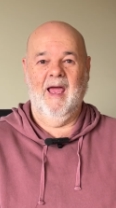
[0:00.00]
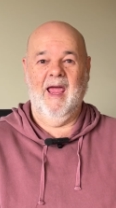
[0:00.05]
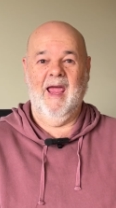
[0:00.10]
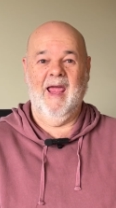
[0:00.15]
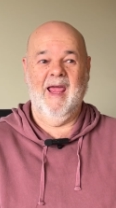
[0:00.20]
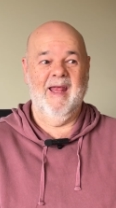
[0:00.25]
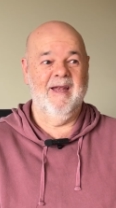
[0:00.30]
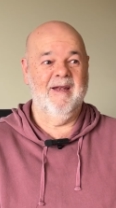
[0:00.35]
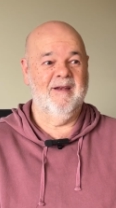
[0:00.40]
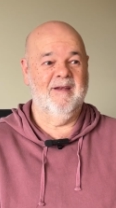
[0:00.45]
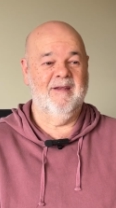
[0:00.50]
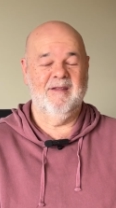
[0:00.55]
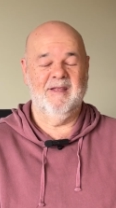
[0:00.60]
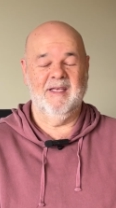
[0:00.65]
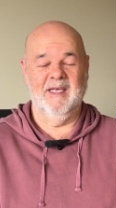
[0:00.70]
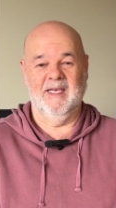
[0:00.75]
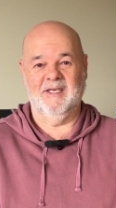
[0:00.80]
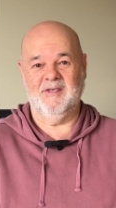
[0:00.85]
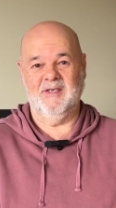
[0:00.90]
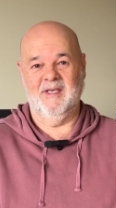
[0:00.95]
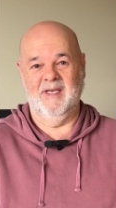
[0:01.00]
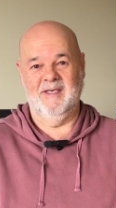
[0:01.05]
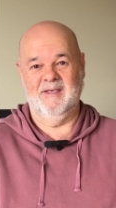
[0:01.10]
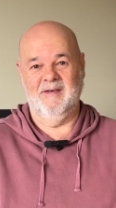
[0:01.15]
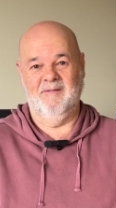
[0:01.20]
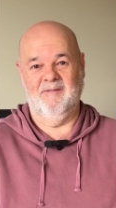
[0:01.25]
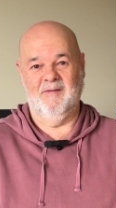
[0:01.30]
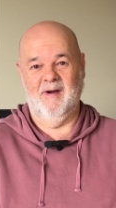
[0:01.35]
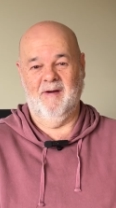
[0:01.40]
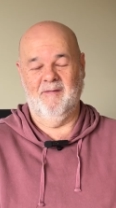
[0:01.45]
and the
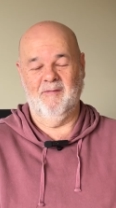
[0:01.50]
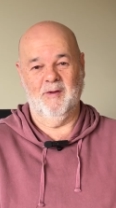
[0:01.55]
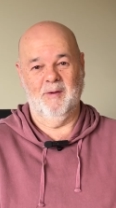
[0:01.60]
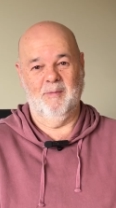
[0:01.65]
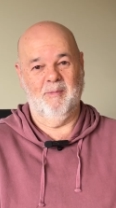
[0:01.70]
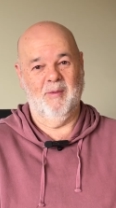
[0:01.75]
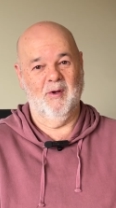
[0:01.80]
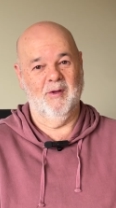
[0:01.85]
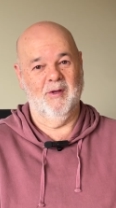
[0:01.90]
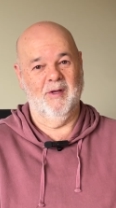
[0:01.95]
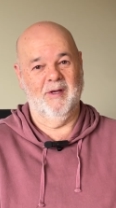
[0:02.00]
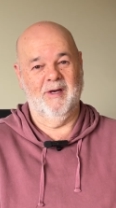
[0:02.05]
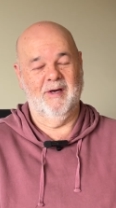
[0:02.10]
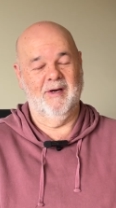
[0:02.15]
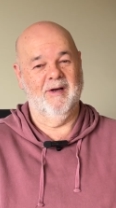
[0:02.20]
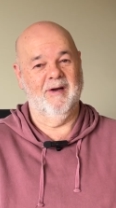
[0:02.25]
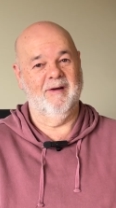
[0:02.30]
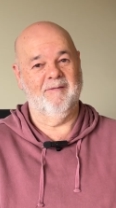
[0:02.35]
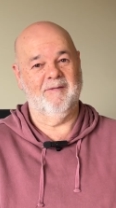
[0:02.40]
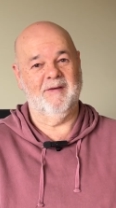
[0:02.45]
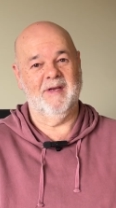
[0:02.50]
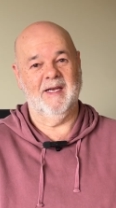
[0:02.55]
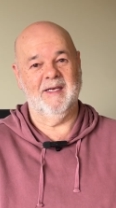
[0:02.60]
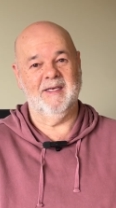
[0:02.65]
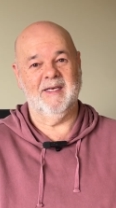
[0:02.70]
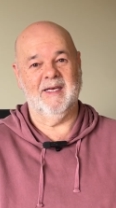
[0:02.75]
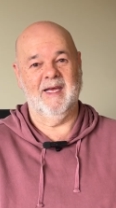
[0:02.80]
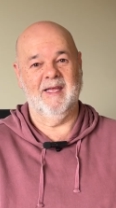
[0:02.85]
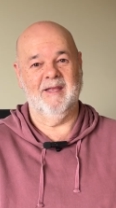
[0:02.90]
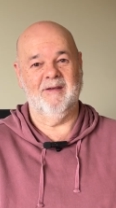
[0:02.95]
extensive travel that Pauline and I have done
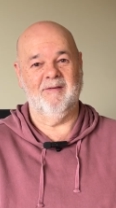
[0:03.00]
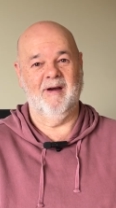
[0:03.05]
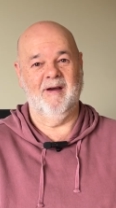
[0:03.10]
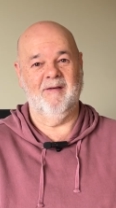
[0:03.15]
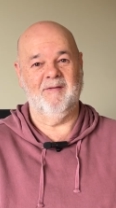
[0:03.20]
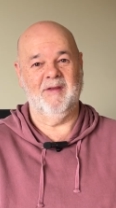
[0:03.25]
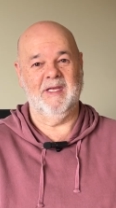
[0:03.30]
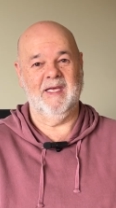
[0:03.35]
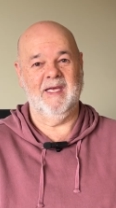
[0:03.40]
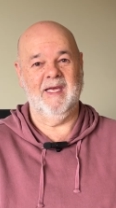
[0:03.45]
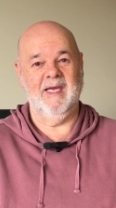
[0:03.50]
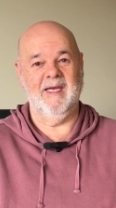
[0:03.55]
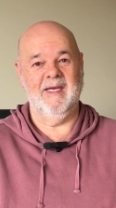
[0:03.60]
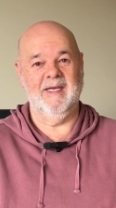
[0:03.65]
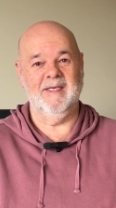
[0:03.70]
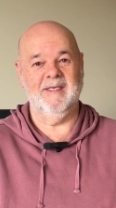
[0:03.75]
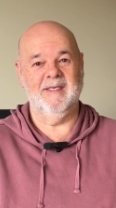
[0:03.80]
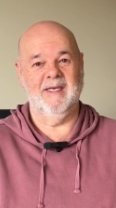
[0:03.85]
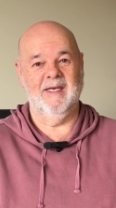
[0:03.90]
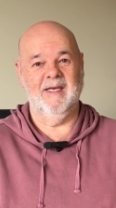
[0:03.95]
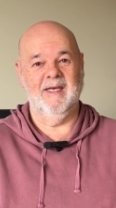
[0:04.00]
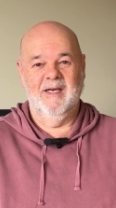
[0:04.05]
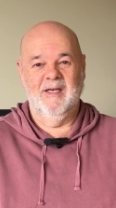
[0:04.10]
together over the years